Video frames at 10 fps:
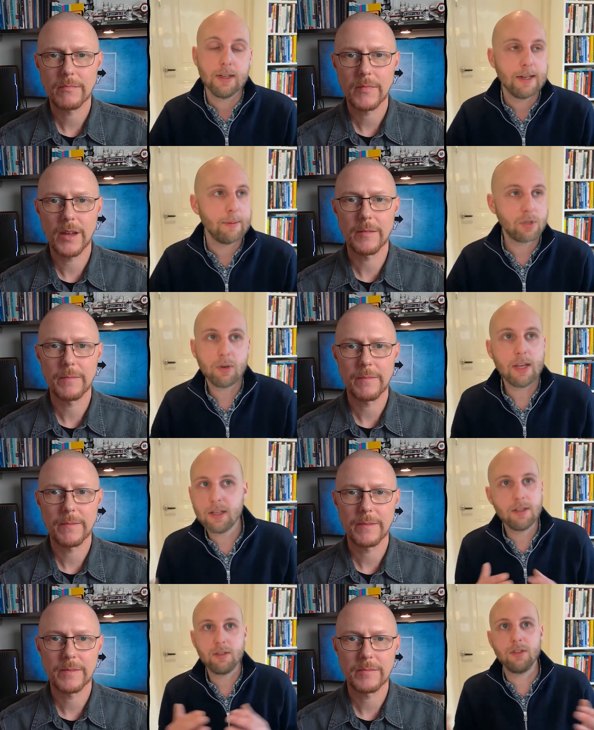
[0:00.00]
Speaker 1: Um, so yeah,
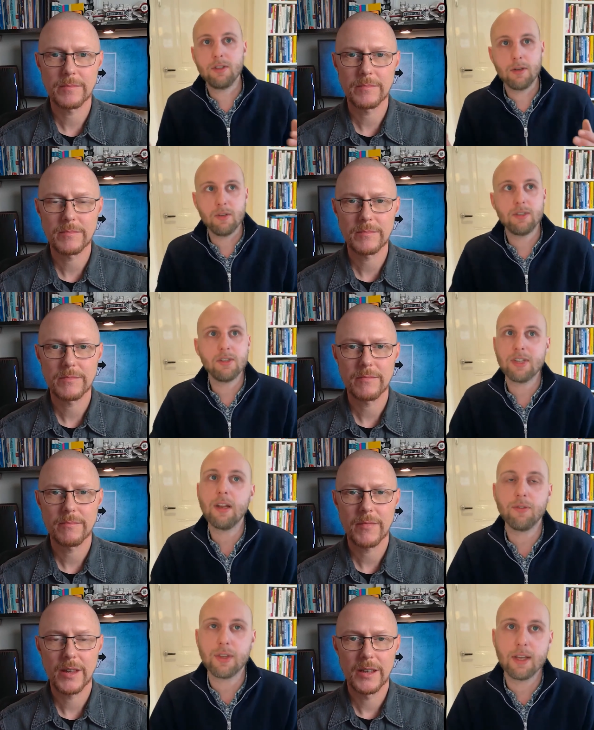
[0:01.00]
this it's a it's a set
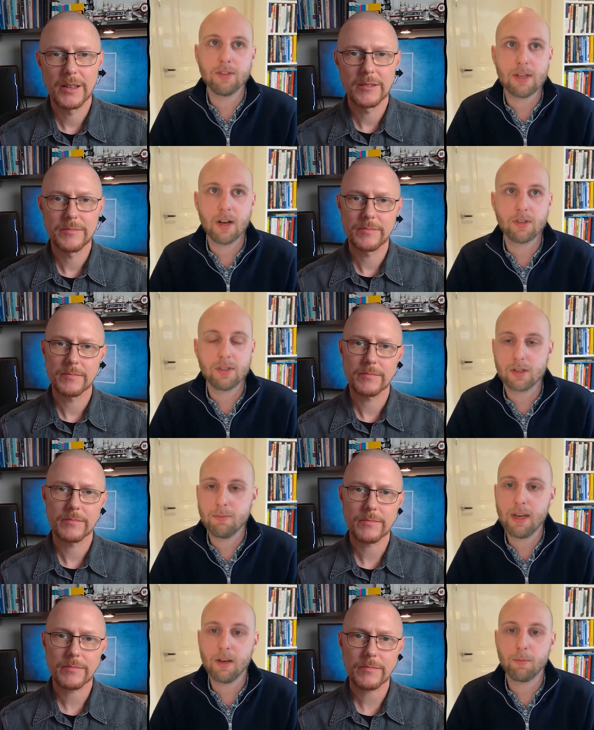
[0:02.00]
of things, and there's there's
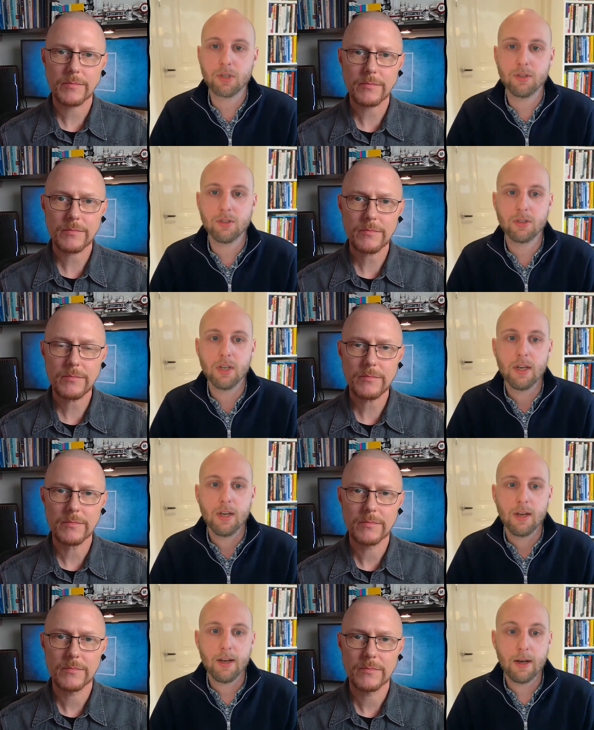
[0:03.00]
many options.
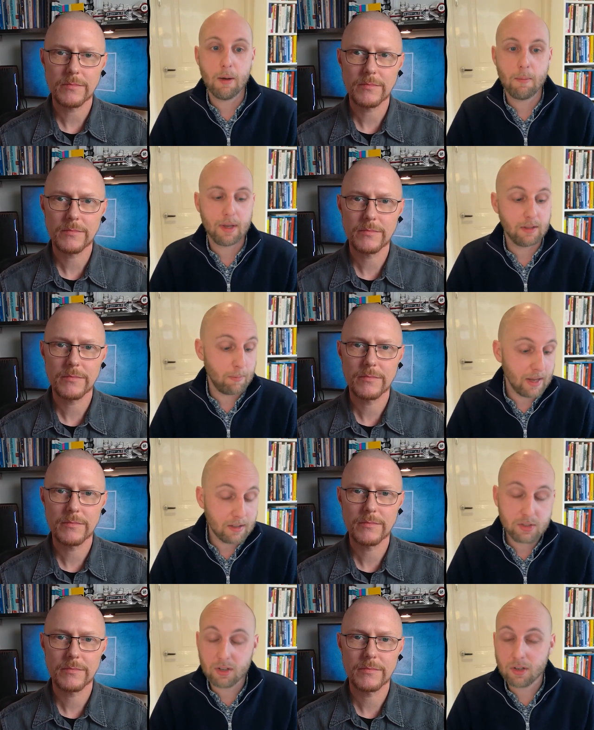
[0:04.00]
Um, it
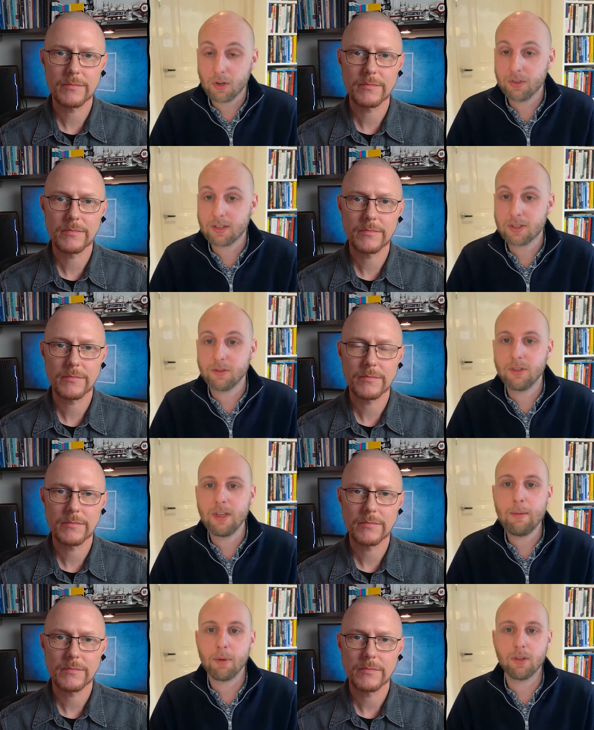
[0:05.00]
depends on the context of the
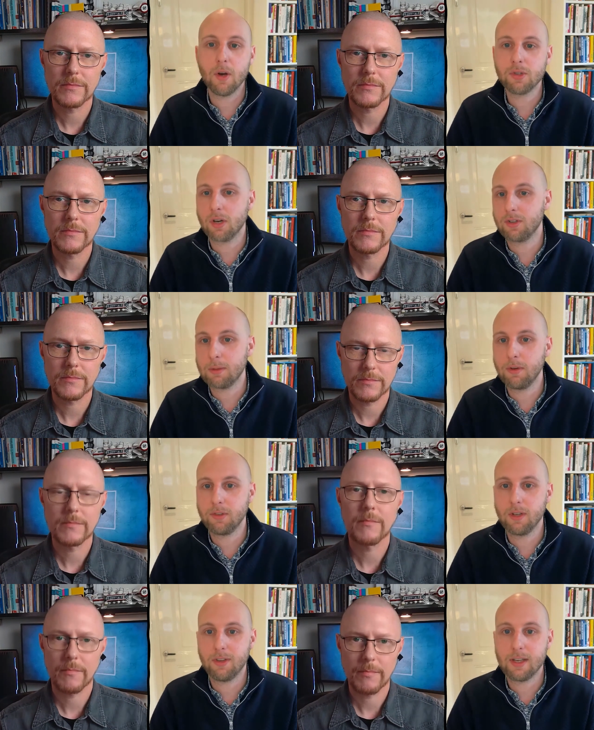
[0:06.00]
team, but those are some of
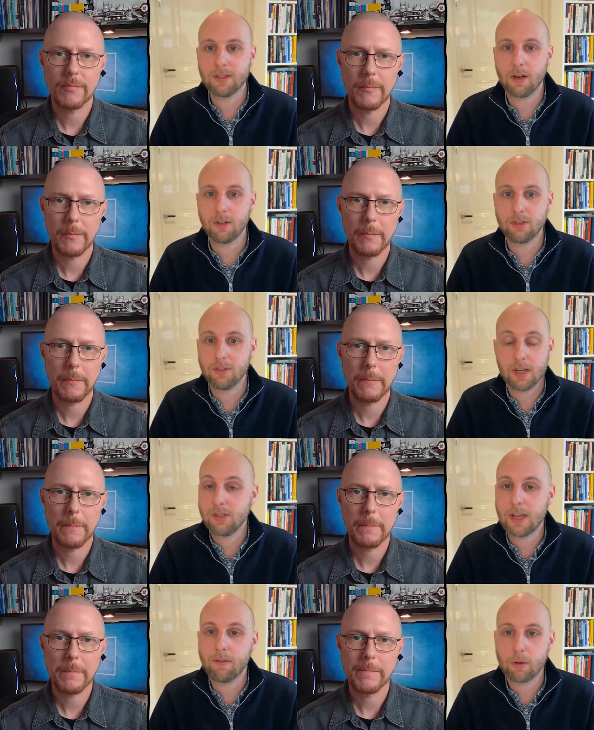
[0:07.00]
the things that are I
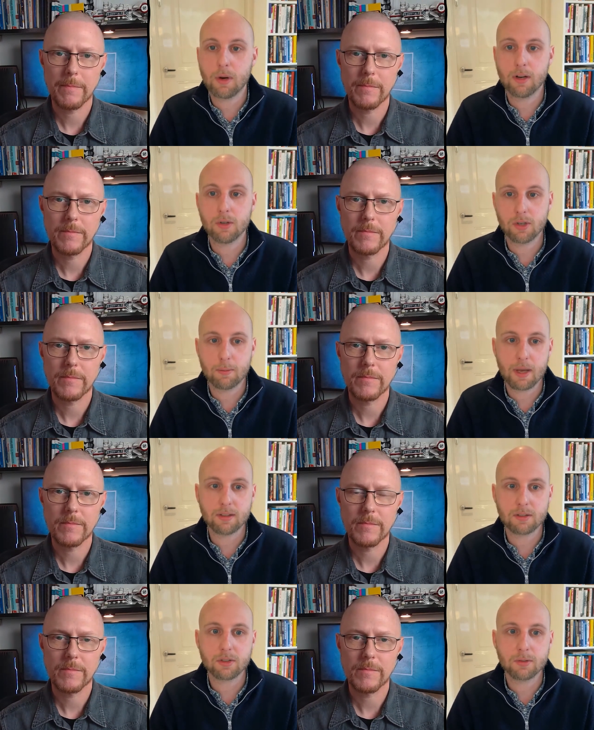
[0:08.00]
see everywhere. Those are the
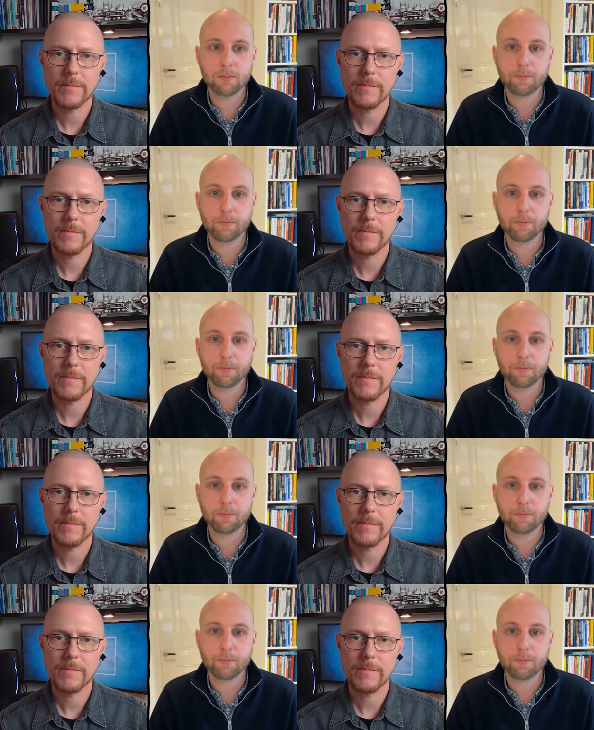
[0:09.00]
patterns.